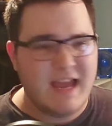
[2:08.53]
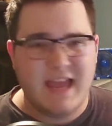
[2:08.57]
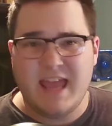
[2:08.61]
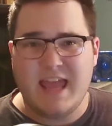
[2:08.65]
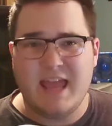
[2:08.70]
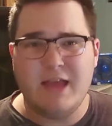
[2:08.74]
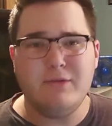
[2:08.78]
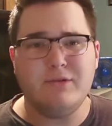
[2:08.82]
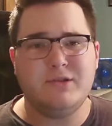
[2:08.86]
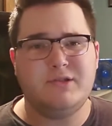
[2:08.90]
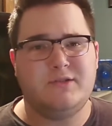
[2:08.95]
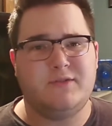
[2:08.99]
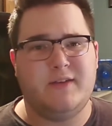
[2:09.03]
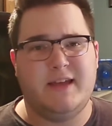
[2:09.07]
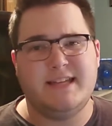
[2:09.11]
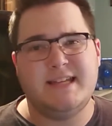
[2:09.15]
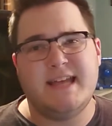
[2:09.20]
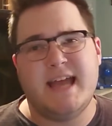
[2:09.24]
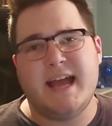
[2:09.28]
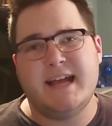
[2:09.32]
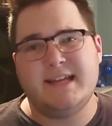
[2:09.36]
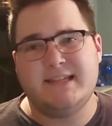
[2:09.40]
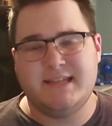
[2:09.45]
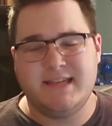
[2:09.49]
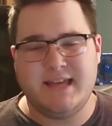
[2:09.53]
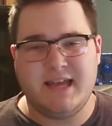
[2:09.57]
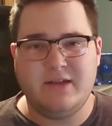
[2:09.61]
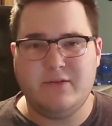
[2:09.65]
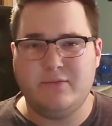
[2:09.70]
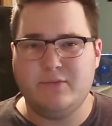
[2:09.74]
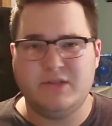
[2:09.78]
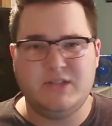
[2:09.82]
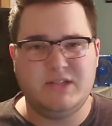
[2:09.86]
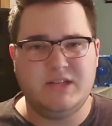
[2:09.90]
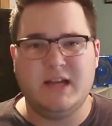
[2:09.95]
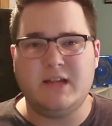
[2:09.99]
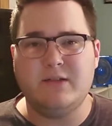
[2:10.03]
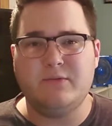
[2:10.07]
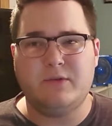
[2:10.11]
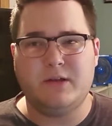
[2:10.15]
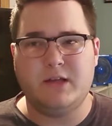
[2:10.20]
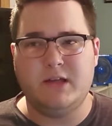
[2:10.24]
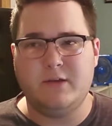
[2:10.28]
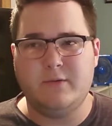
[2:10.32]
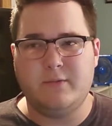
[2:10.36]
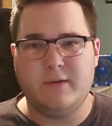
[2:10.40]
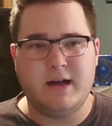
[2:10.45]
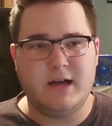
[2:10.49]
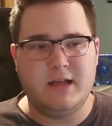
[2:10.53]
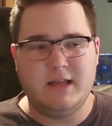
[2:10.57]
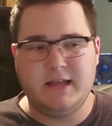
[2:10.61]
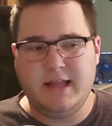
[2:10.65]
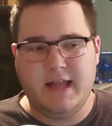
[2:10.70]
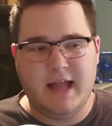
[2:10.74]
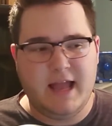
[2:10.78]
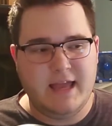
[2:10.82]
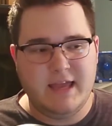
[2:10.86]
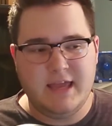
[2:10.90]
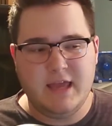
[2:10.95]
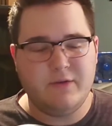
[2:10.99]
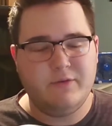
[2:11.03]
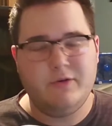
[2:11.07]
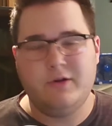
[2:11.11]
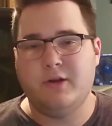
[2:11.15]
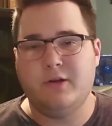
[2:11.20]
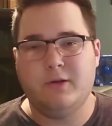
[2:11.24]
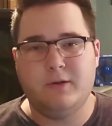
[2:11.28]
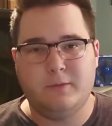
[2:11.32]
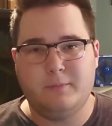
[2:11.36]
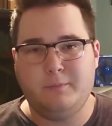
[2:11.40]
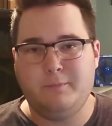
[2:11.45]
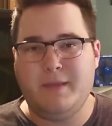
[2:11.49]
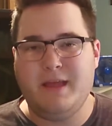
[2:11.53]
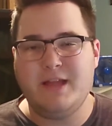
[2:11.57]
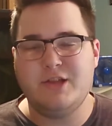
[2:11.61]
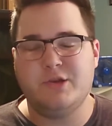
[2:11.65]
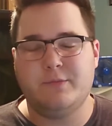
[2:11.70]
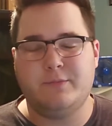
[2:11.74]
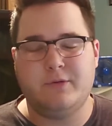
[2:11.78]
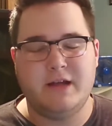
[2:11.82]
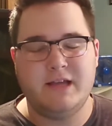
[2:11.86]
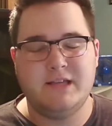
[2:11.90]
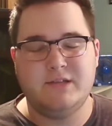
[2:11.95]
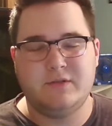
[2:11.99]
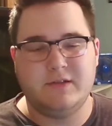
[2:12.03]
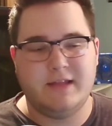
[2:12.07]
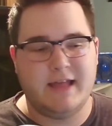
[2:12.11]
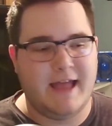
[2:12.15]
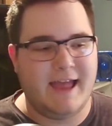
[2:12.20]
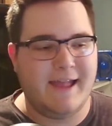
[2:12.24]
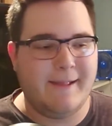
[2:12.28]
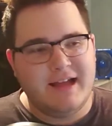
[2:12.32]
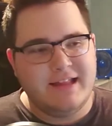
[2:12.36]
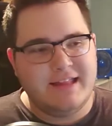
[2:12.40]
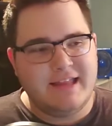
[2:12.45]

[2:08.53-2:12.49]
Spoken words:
it was fantastic, and it was done really well, and I give her major praise for that.